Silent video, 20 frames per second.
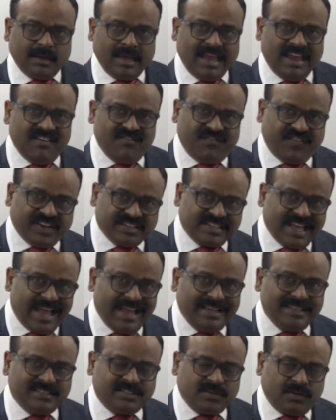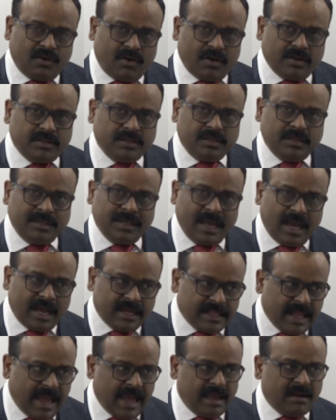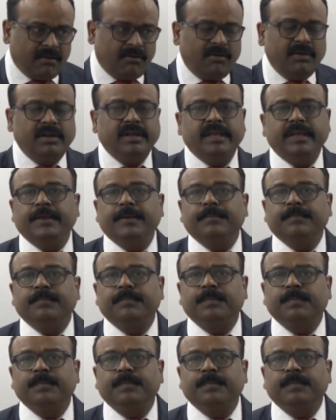emphasized on the Aadhaar only,